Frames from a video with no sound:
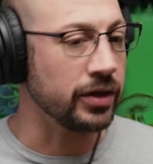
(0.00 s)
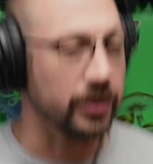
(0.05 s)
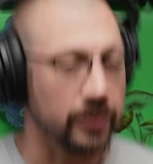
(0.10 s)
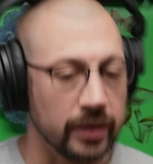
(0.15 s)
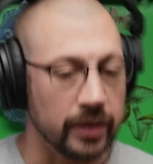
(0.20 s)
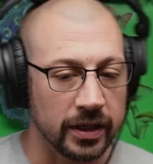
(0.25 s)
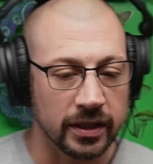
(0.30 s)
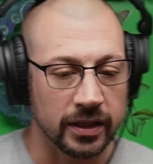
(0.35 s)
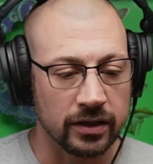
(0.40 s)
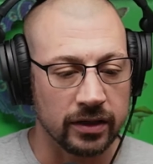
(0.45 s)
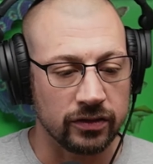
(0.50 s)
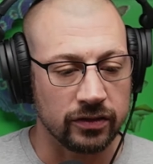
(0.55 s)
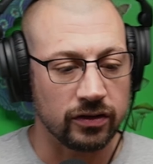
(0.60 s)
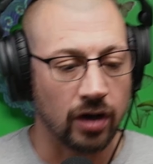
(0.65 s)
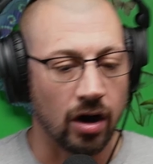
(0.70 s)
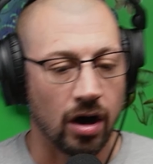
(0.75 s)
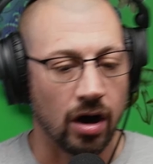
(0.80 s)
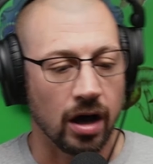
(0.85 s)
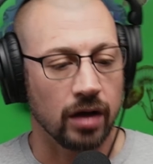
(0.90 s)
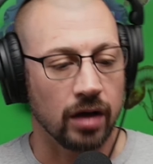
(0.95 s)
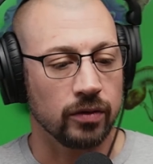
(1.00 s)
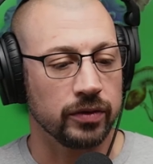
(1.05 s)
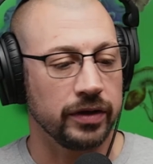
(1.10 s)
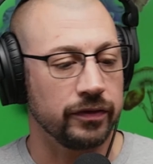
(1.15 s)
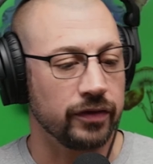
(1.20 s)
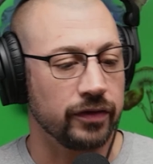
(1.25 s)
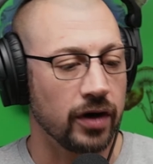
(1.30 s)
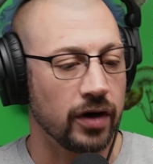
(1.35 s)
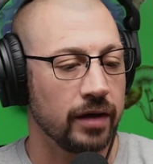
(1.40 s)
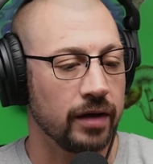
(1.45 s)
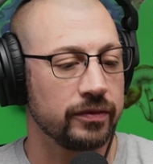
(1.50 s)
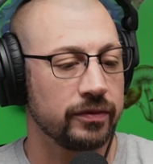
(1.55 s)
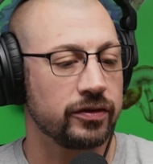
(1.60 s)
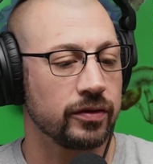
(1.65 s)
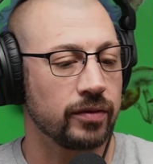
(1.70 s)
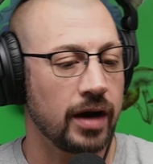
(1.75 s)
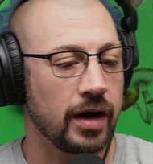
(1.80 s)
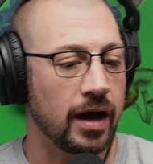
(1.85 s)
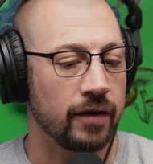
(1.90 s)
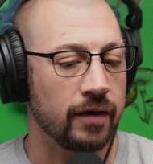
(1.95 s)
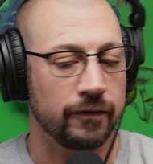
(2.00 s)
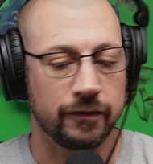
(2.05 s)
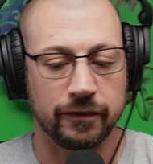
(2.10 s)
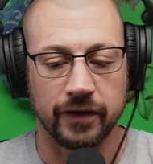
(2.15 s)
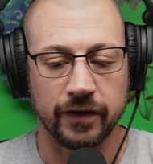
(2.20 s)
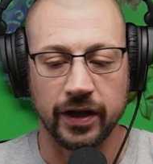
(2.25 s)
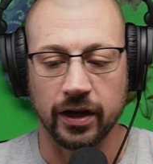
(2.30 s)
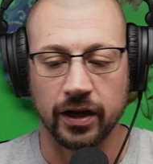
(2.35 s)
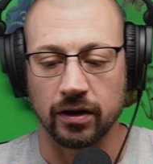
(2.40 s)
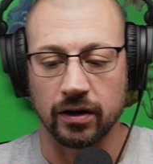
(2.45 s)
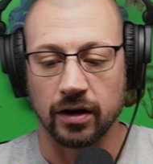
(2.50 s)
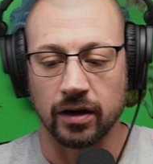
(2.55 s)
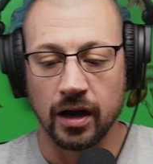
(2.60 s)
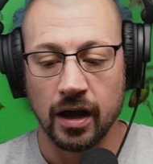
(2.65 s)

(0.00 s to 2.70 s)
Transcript: and this all revolves around fear.